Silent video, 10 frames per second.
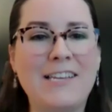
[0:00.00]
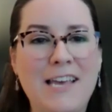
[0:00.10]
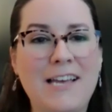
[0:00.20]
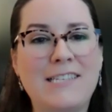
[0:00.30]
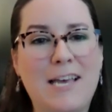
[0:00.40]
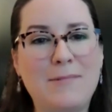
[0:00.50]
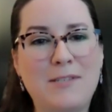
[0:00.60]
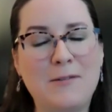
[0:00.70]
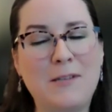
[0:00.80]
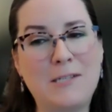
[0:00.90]
Yes,
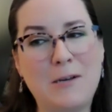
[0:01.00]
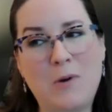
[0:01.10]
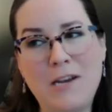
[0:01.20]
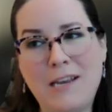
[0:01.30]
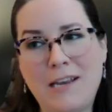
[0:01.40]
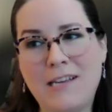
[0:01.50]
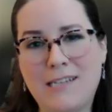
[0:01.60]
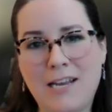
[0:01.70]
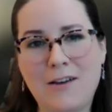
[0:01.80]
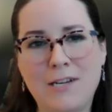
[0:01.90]
absolutely. So breaking
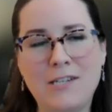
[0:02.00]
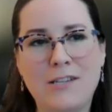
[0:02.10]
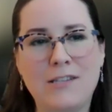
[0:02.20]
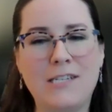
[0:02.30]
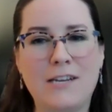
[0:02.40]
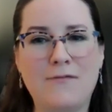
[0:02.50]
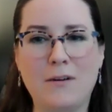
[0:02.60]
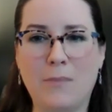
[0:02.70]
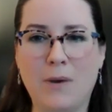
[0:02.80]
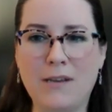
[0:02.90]
it down into the
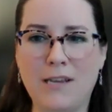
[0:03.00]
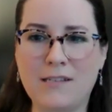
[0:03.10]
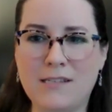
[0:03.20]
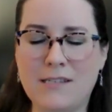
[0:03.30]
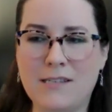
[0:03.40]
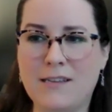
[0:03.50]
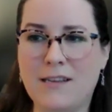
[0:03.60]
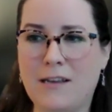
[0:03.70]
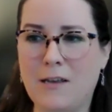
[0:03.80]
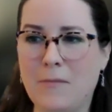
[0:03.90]
different buckets,
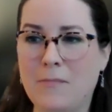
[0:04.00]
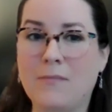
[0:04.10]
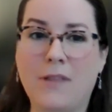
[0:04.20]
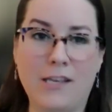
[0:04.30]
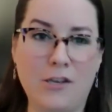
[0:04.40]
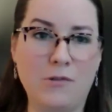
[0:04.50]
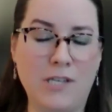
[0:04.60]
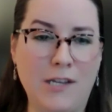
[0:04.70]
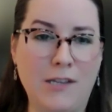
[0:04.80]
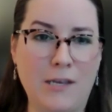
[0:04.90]
like you
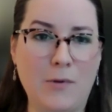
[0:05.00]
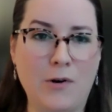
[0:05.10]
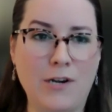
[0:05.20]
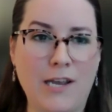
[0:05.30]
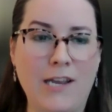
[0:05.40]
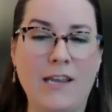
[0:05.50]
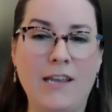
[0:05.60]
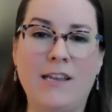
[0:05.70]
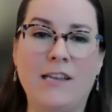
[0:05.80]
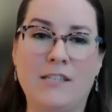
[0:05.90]
see in the MREA,
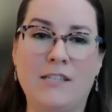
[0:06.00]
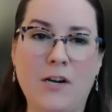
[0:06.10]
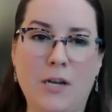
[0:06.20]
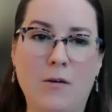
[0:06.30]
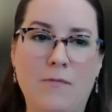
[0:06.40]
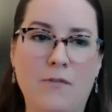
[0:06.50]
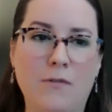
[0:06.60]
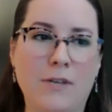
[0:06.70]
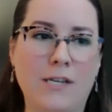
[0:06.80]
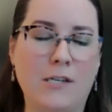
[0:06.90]
is very
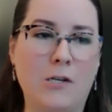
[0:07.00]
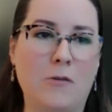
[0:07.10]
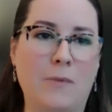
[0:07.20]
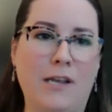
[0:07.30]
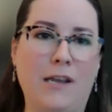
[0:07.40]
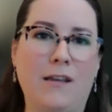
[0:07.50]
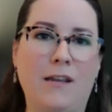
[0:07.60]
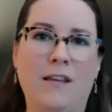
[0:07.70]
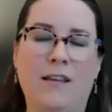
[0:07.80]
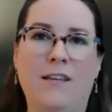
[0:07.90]
helpful in
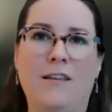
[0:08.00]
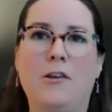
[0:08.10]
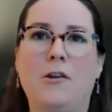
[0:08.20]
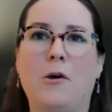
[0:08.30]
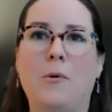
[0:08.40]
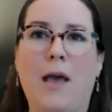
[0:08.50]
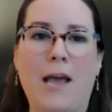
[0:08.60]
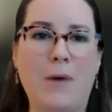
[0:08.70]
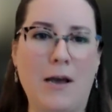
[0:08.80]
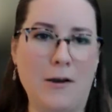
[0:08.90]
determining,
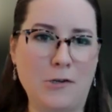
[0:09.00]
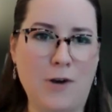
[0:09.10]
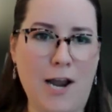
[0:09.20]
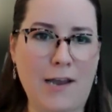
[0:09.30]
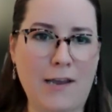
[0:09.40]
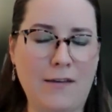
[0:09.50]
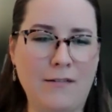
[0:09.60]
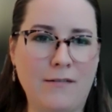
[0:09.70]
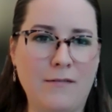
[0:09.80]
am I on track?